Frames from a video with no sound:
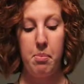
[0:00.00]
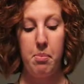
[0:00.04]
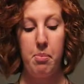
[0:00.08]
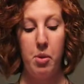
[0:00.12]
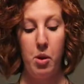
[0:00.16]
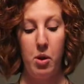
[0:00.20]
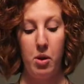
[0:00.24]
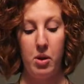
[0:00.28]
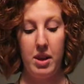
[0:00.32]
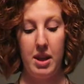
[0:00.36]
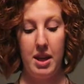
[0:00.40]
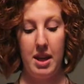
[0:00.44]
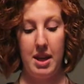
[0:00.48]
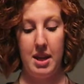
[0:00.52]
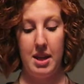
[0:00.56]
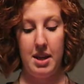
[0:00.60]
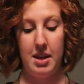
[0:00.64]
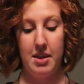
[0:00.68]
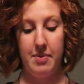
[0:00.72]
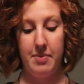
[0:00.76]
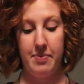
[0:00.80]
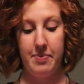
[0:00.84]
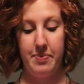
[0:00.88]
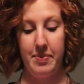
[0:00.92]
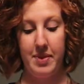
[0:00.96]

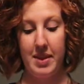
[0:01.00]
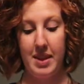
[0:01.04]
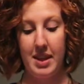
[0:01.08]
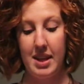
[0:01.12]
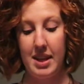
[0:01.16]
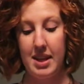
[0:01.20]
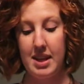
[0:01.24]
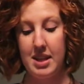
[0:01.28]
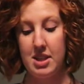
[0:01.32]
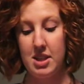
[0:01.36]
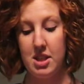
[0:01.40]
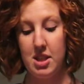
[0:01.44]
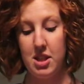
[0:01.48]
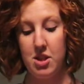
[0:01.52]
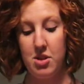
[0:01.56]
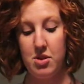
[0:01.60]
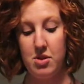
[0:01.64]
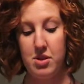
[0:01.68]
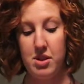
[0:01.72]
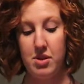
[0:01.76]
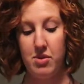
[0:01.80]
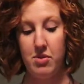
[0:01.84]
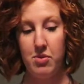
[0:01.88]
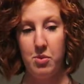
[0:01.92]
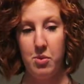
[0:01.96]
bullying is the
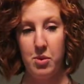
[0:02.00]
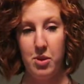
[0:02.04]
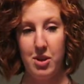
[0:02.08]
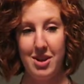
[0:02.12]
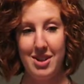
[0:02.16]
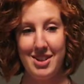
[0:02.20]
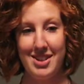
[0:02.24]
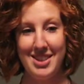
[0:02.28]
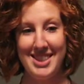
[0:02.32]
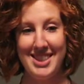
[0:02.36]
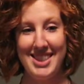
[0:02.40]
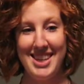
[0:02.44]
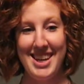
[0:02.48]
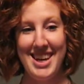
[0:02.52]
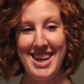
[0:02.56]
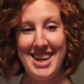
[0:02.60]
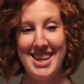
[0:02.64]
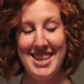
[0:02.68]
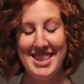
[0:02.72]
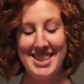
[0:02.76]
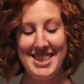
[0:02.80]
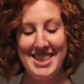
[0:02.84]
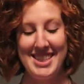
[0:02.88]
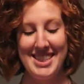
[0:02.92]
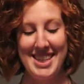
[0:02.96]
use of words,
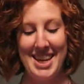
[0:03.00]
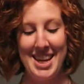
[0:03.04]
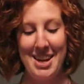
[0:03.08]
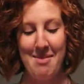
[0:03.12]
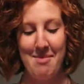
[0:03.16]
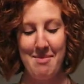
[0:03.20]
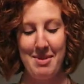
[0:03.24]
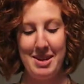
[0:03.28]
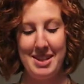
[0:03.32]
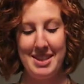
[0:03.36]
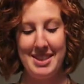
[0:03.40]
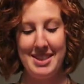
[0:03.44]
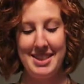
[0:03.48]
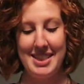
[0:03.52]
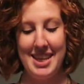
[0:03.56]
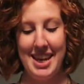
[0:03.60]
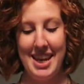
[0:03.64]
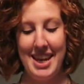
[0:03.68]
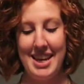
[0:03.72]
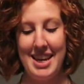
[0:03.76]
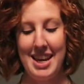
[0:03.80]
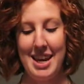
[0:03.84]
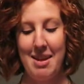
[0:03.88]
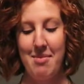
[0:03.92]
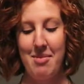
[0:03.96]
statements,
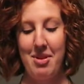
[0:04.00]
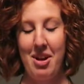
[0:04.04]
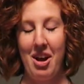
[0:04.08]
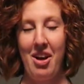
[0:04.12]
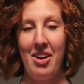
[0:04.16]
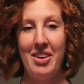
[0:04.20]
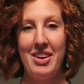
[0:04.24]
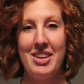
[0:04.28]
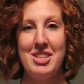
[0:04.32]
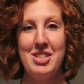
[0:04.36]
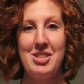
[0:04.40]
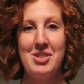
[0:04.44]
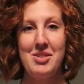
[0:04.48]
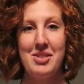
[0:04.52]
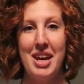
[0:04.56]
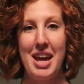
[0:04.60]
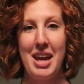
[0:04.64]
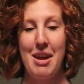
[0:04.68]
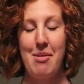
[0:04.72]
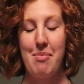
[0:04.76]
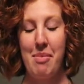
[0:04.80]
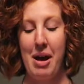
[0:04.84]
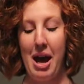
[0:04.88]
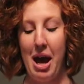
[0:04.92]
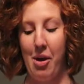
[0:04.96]
and name calling to
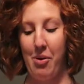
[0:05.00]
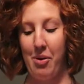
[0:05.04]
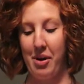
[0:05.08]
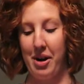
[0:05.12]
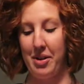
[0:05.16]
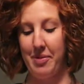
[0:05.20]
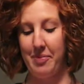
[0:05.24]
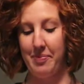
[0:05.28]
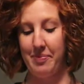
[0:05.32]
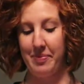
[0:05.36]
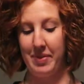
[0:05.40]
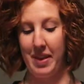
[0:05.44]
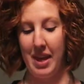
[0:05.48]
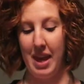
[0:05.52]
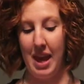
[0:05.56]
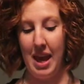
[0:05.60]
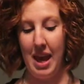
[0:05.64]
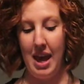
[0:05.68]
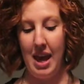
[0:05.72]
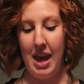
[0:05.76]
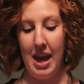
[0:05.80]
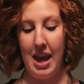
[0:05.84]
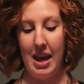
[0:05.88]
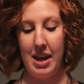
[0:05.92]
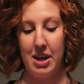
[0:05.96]
gain power
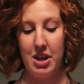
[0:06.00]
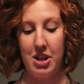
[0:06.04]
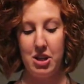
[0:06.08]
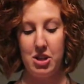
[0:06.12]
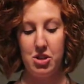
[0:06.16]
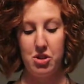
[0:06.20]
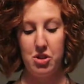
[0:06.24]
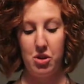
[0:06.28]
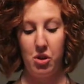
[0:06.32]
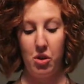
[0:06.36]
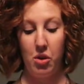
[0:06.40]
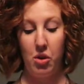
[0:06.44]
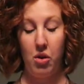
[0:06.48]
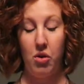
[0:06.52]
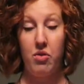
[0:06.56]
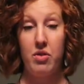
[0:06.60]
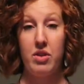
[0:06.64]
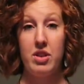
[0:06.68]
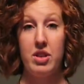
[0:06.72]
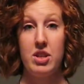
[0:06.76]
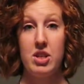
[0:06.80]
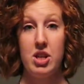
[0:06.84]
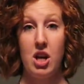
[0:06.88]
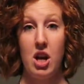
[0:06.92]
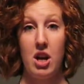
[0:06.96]
and control over
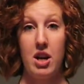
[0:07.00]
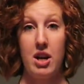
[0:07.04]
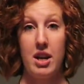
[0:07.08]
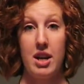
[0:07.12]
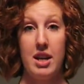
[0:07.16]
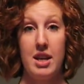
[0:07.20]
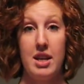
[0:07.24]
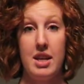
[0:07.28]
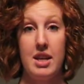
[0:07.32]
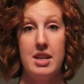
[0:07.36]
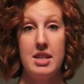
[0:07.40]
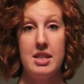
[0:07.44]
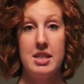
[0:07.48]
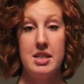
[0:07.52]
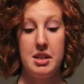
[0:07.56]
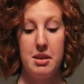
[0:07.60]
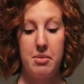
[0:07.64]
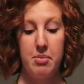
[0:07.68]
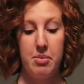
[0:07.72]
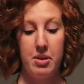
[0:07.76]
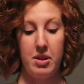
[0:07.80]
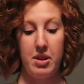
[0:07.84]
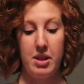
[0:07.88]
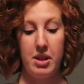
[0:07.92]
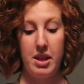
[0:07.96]
the target.
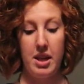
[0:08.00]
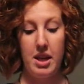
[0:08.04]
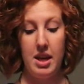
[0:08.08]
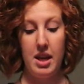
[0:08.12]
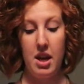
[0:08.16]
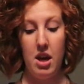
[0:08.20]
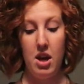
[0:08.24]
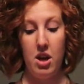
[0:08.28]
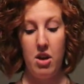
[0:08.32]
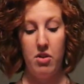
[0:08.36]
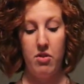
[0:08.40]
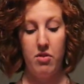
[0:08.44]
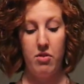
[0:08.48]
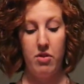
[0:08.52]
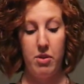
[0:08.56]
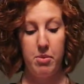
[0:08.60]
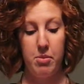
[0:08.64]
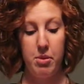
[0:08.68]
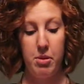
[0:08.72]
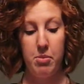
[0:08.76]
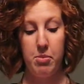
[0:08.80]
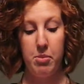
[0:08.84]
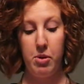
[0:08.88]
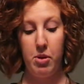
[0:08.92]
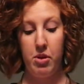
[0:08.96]
Typically,
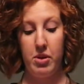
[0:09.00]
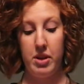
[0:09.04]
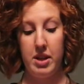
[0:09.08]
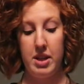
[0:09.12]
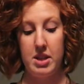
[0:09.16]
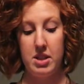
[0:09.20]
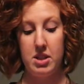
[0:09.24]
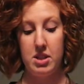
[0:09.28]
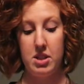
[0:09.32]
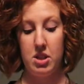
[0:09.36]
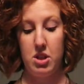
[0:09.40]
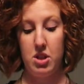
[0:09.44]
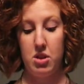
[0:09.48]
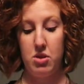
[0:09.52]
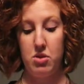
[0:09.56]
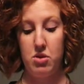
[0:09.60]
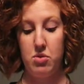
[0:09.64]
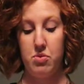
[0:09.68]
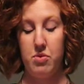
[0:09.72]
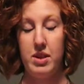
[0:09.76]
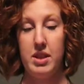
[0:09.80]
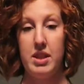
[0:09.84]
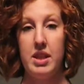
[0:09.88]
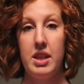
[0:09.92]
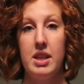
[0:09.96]
verbal bullies
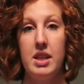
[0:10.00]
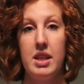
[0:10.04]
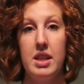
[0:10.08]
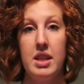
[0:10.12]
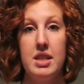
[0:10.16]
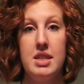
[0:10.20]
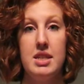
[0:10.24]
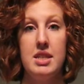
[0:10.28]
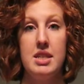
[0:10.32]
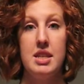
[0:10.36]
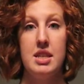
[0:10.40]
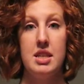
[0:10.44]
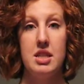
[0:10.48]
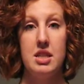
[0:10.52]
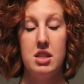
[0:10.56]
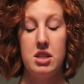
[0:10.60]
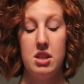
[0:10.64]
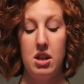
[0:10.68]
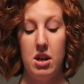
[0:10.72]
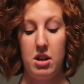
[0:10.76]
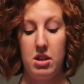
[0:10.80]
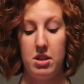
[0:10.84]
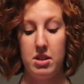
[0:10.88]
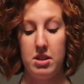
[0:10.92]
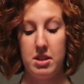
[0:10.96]
use relentless
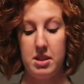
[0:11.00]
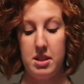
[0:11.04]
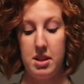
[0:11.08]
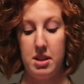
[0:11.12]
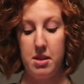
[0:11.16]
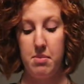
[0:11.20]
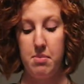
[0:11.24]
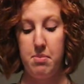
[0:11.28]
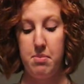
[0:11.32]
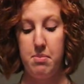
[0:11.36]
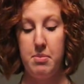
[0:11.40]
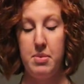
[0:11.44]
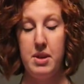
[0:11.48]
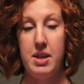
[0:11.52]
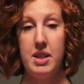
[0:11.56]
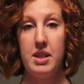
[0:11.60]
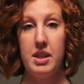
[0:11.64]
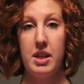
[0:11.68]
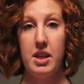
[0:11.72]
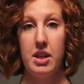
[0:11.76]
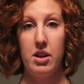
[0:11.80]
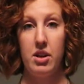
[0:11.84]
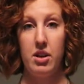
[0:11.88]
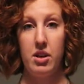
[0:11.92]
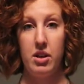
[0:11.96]
insults,
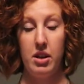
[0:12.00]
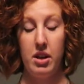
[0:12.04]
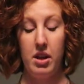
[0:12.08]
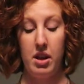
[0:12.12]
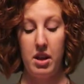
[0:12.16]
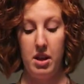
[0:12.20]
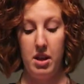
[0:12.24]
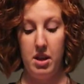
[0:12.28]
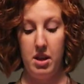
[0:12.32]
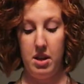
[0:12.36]
belittle,